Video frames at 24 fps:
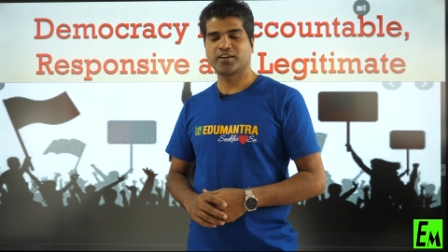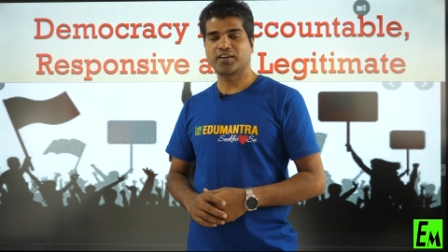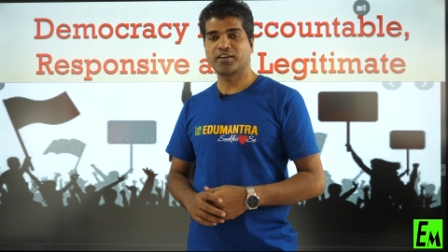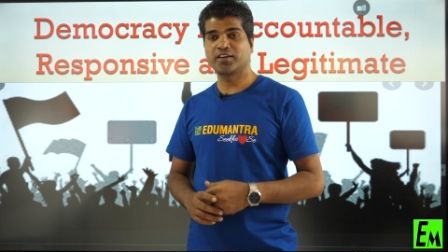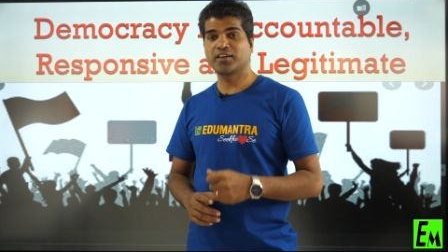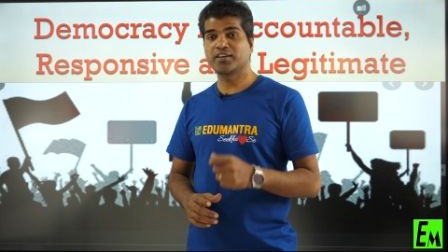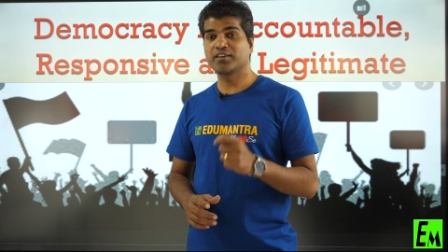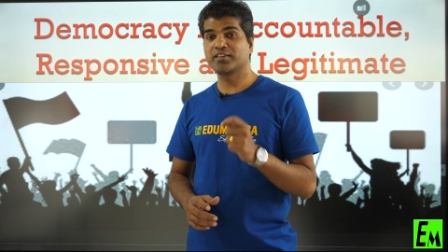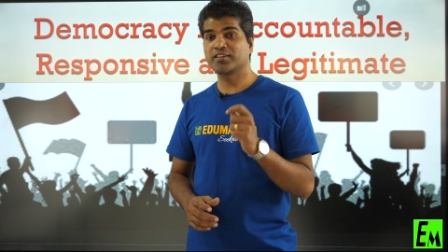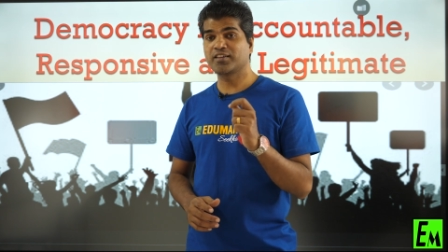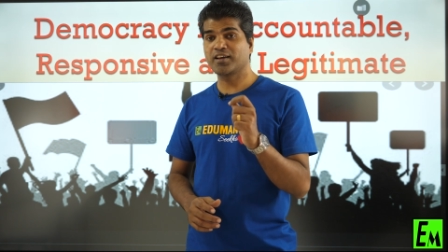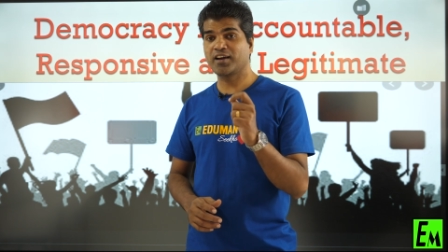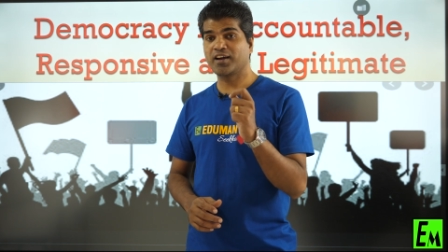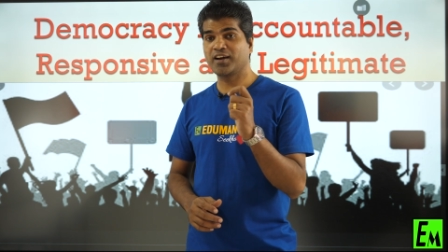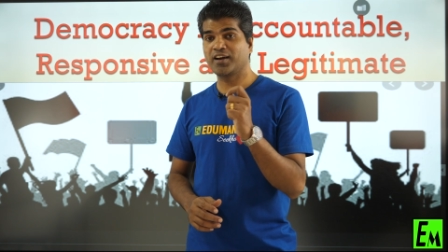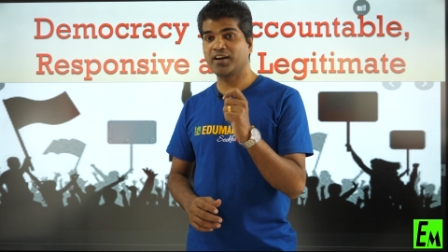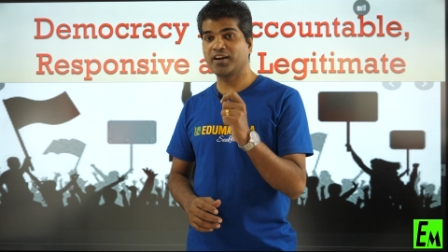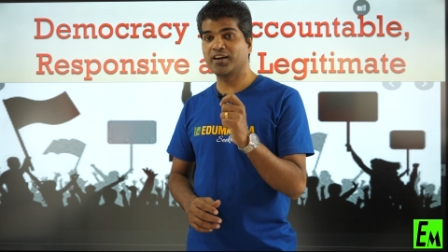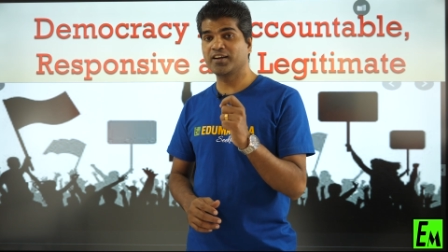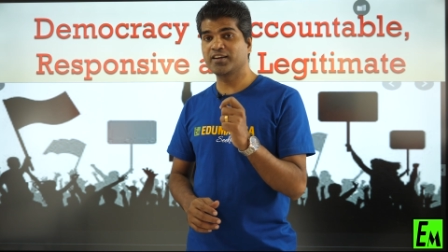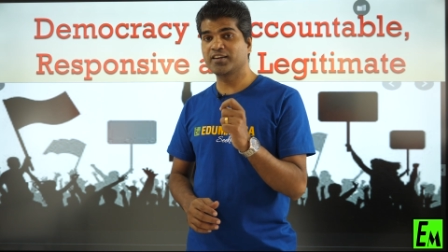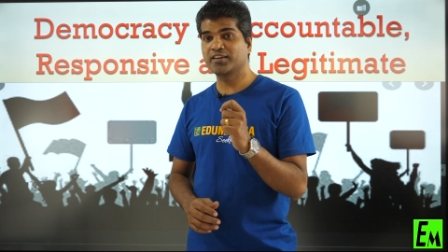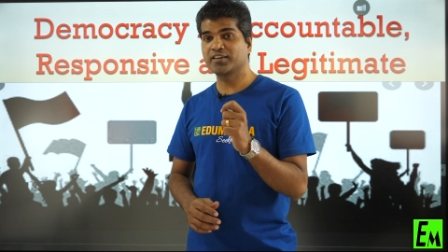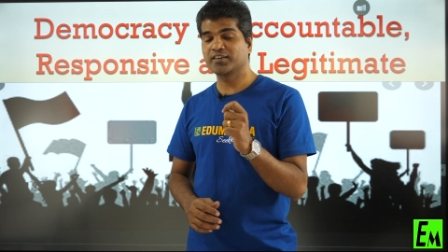In
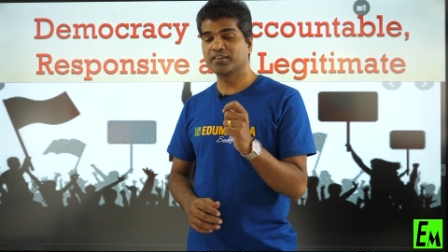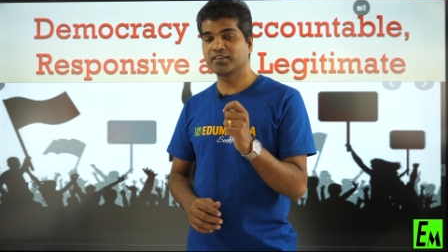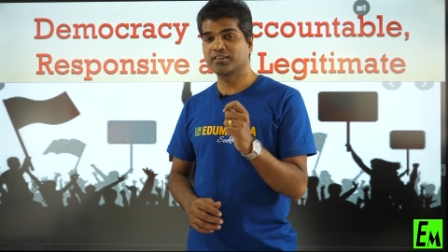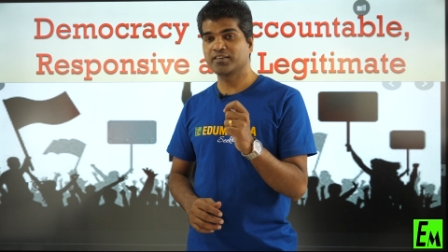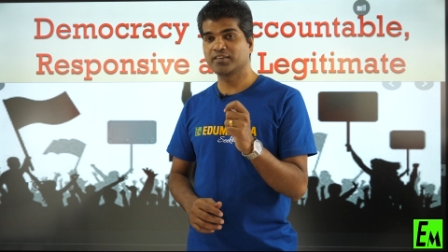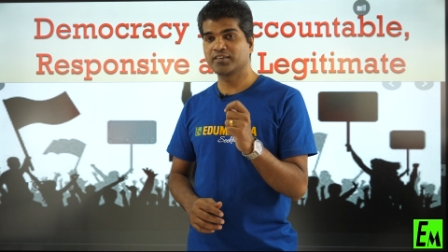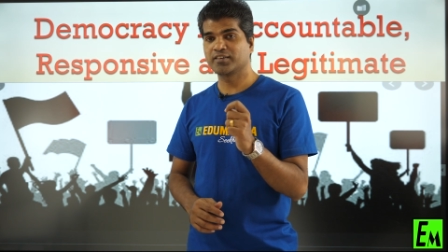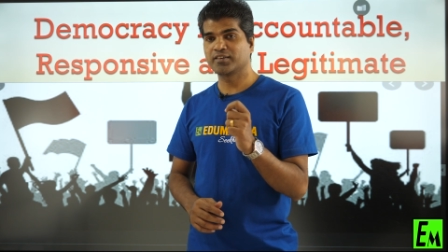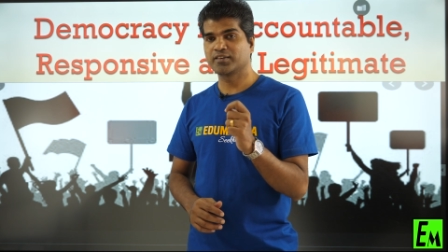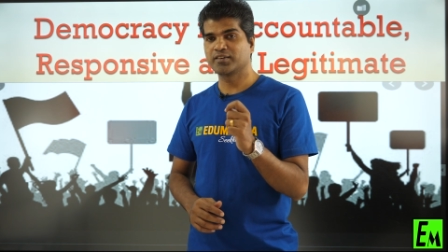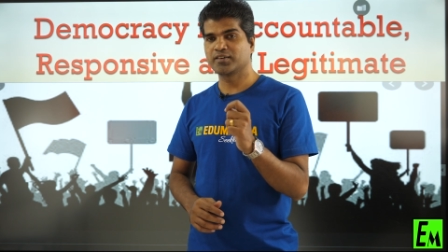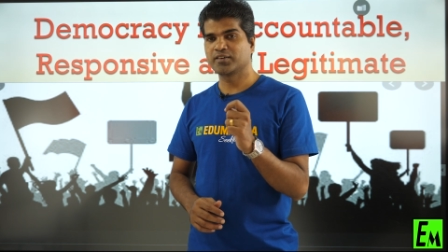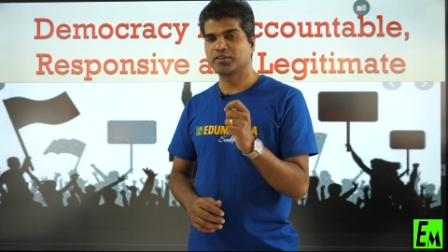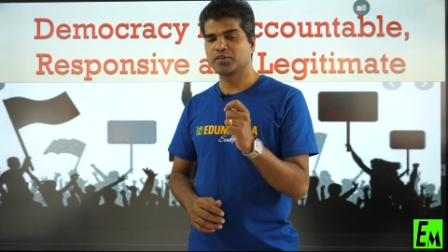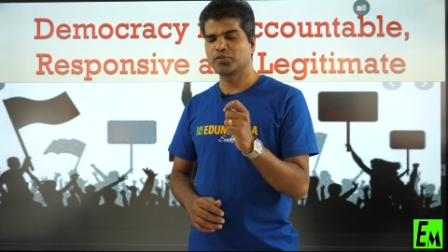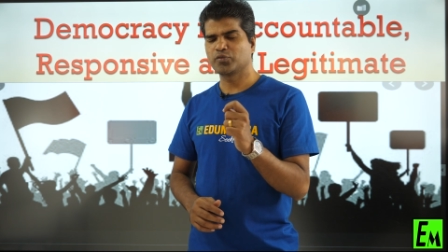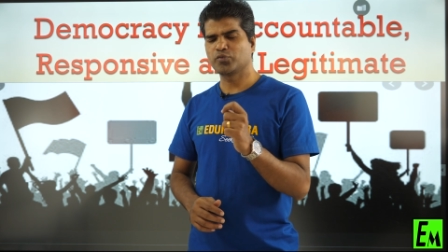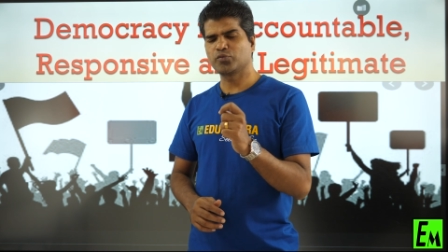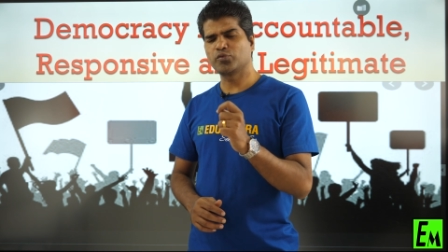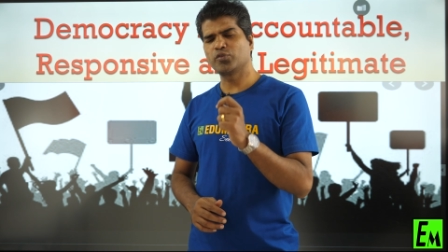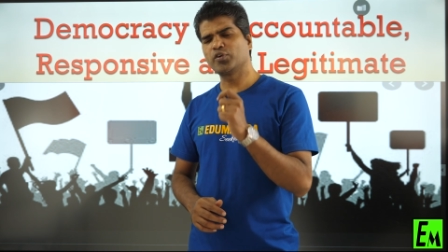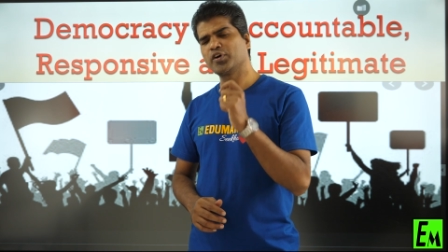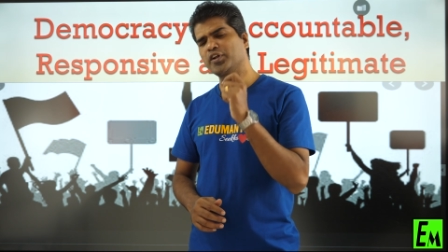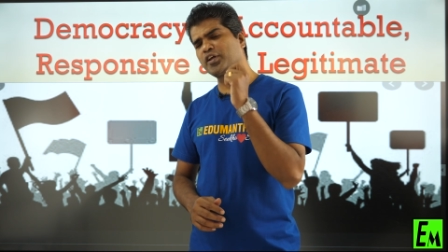that
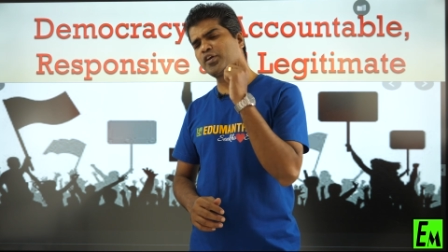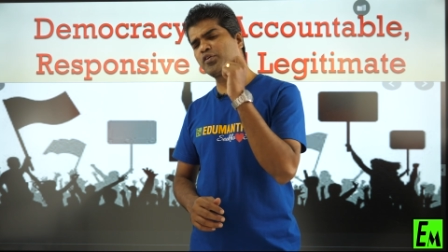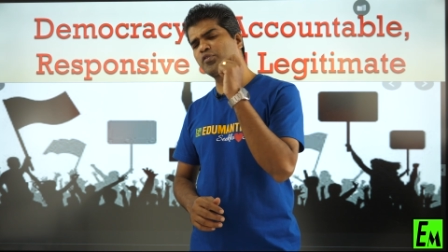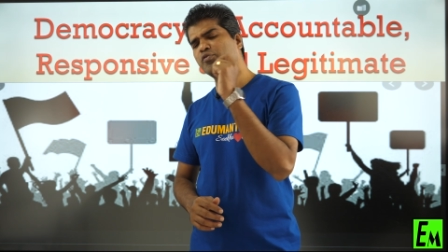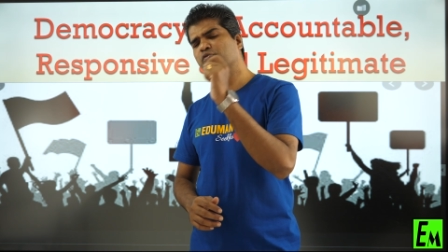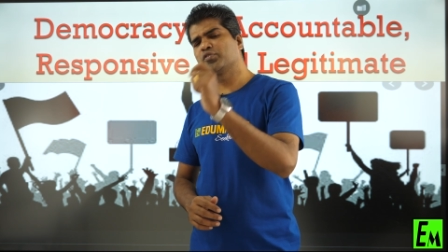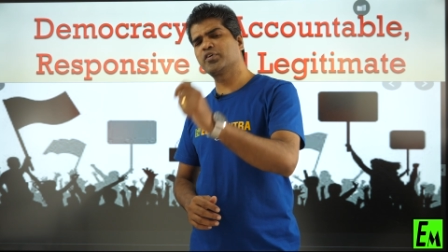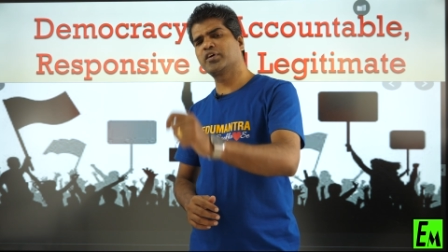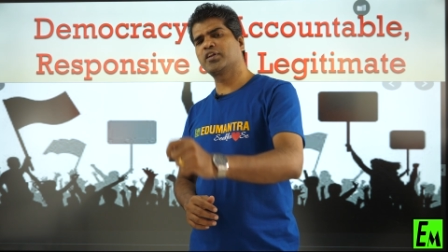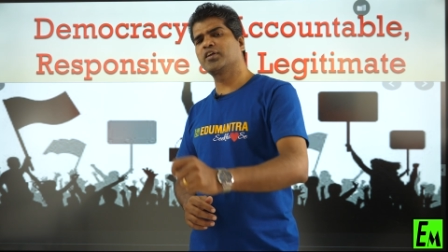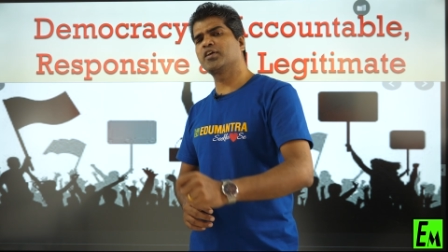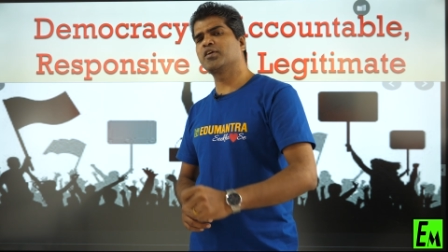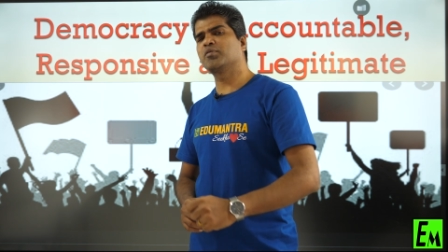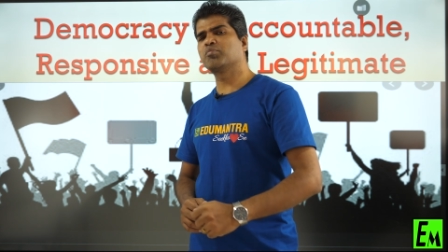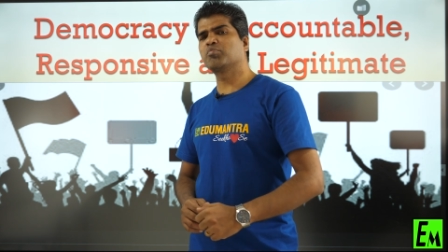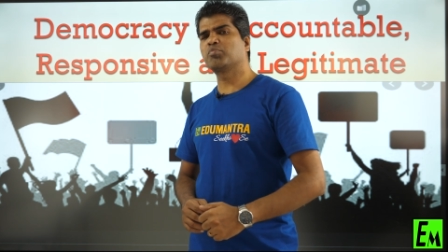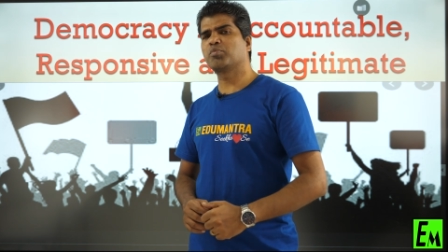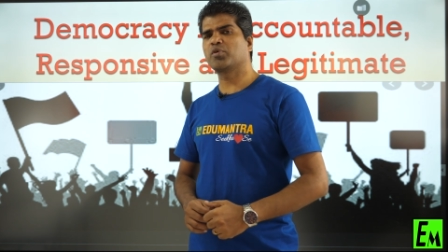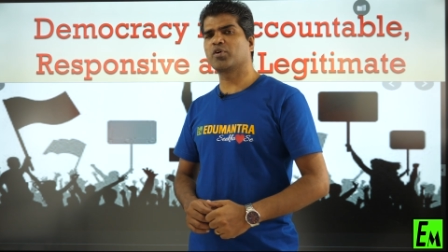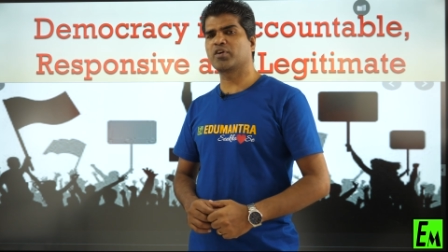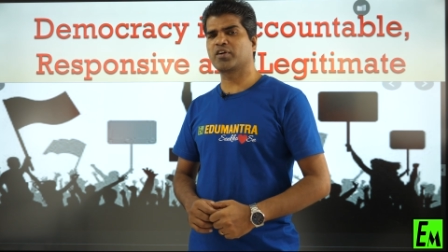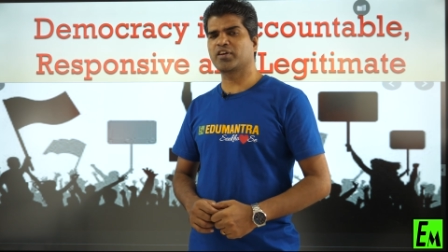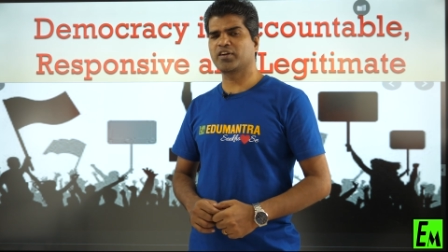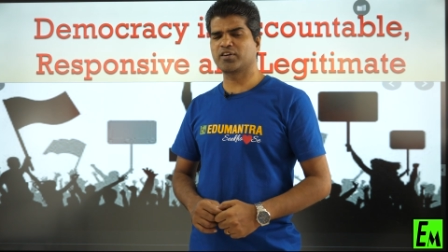very, very
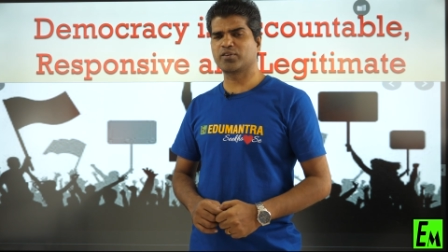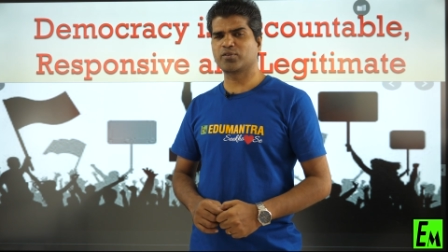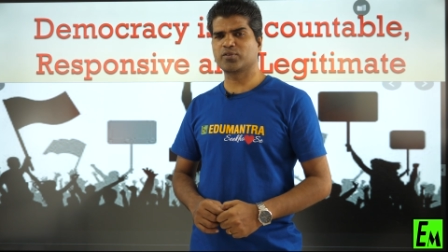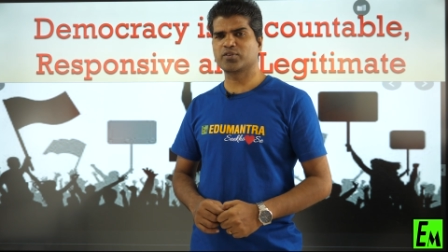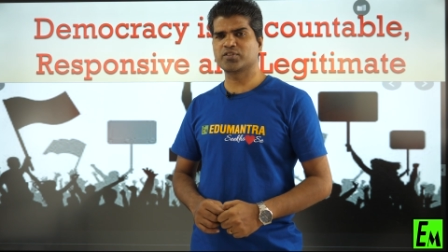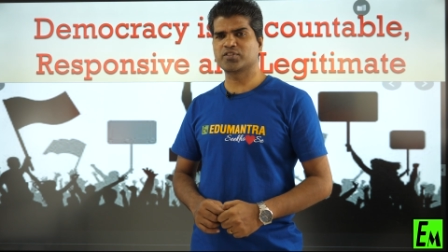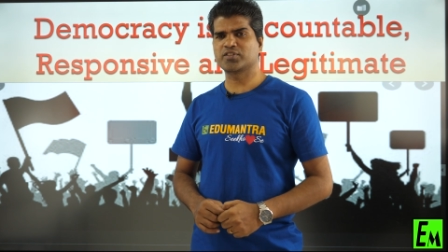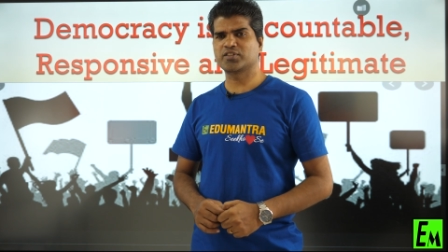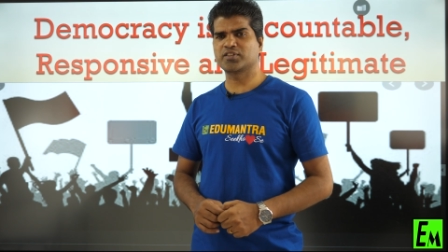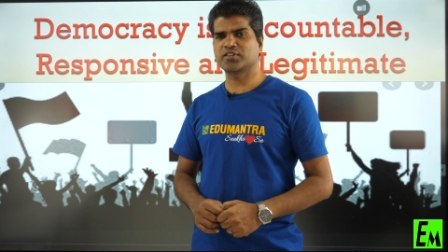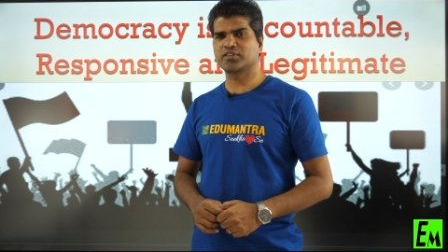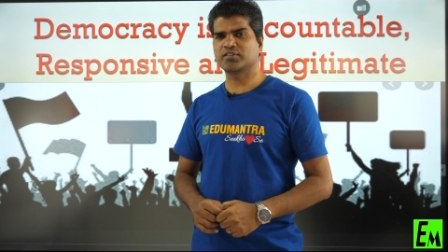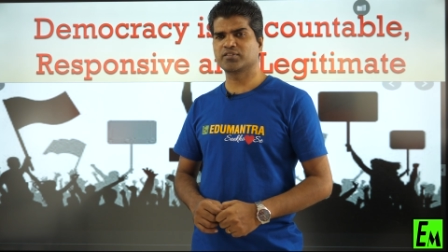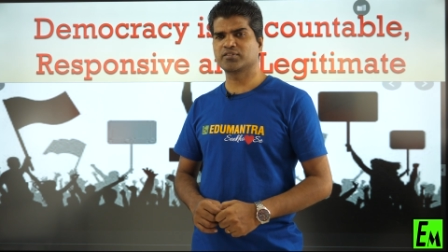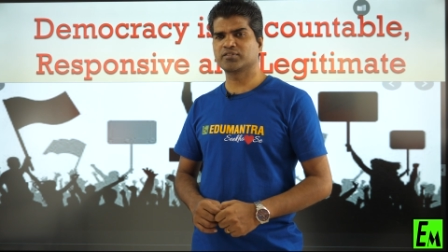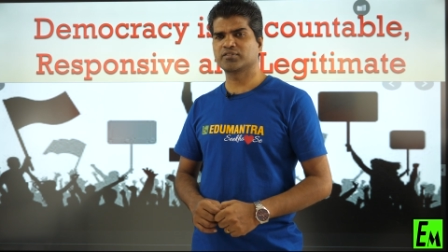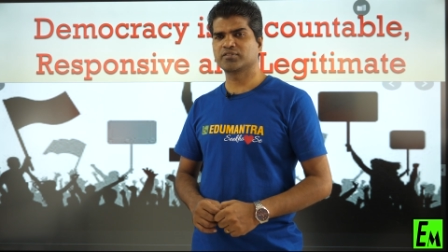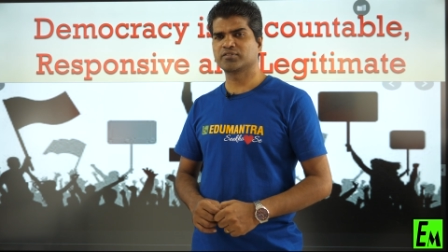important question,